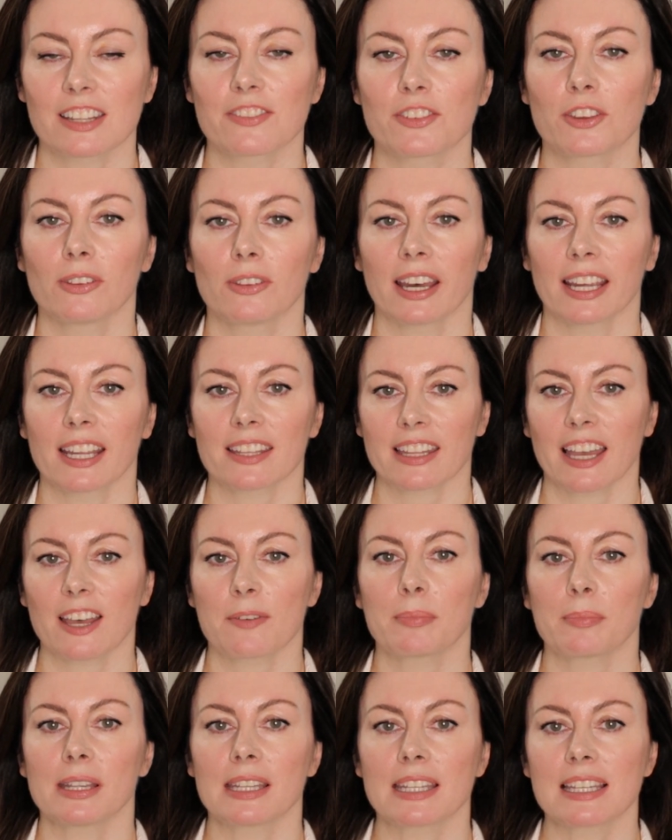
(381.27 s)
If you like
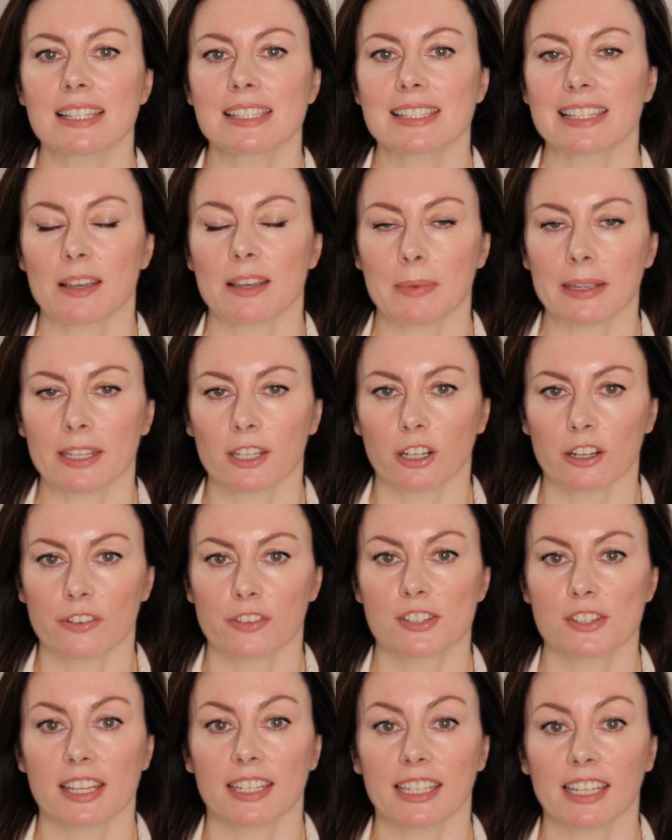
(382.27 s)
that, please let me know if
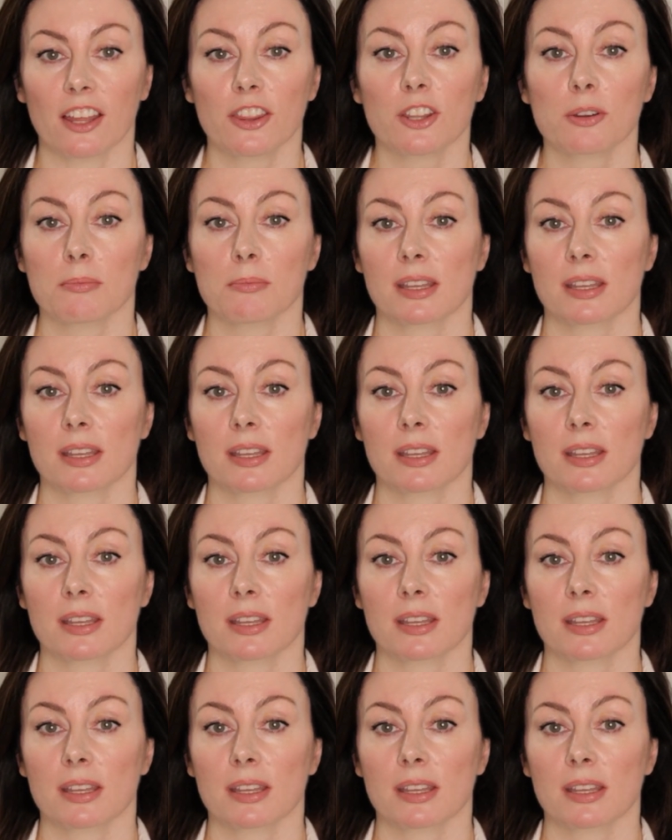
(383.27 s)
there's any other